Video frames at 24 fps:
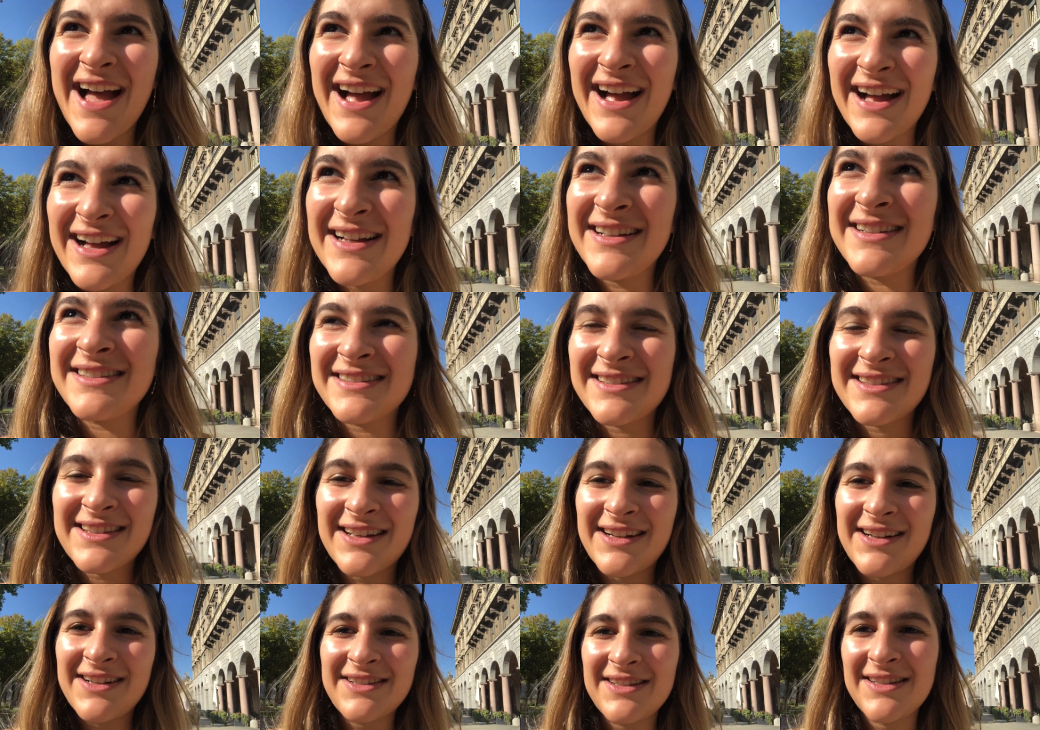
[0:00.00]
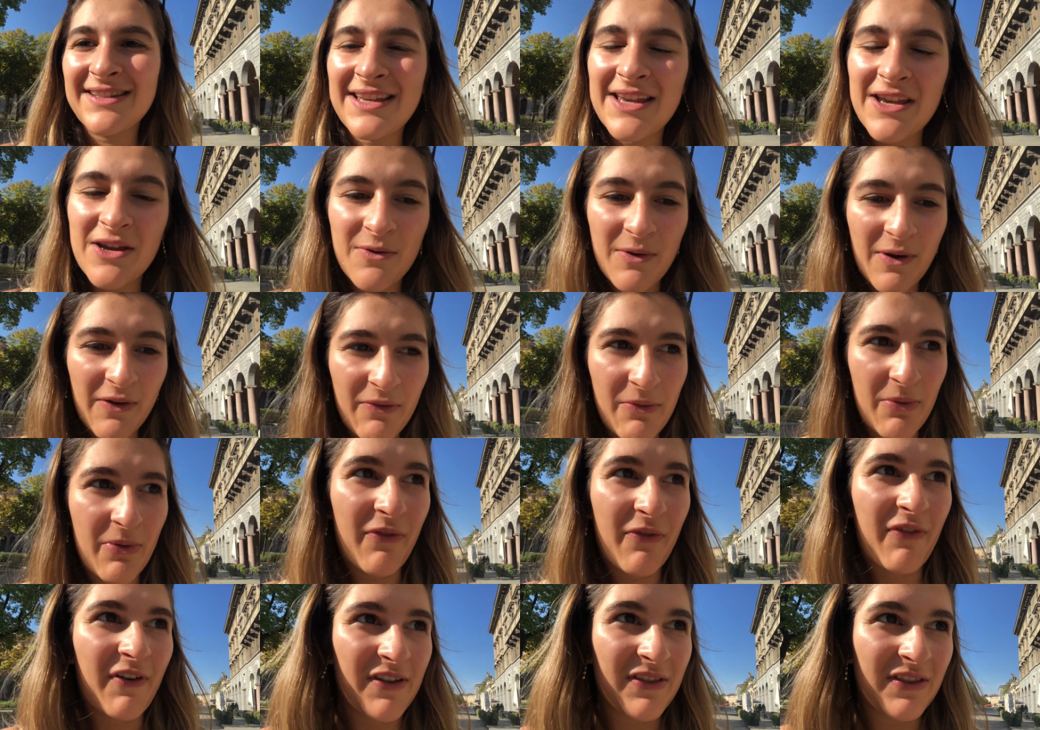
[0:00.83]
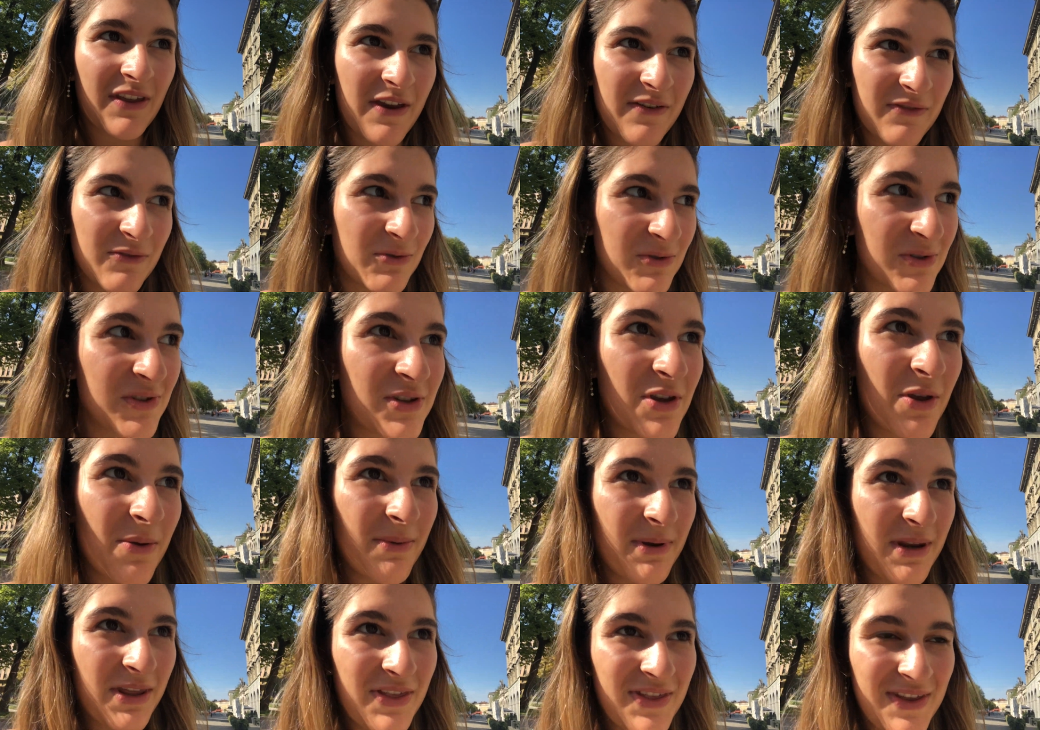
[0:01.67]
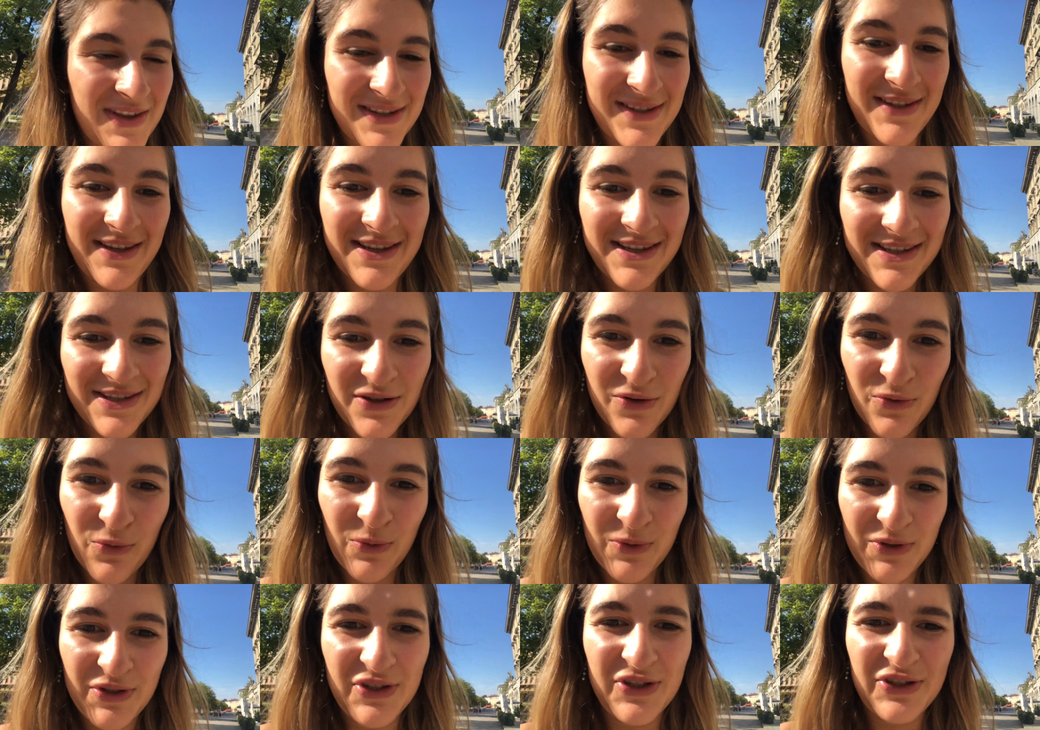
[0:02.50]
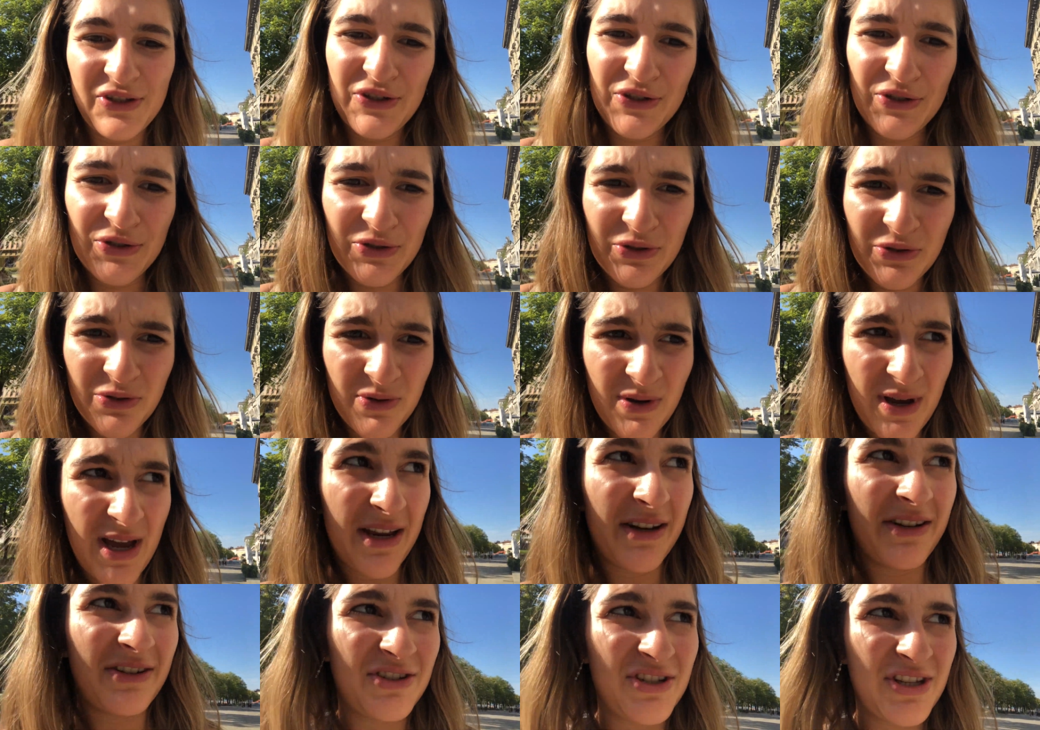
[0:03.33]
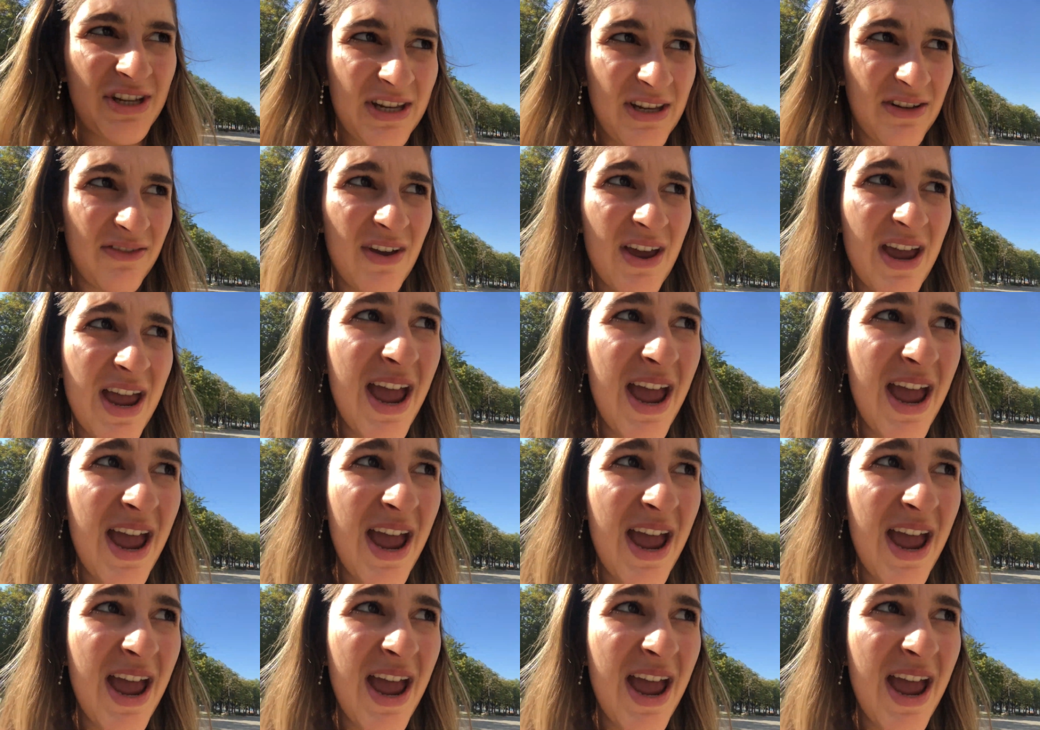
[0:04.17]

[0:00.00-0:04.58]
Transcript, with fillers: and that doesn't take away from the fact that I've got so many things that I still want to do and achieve,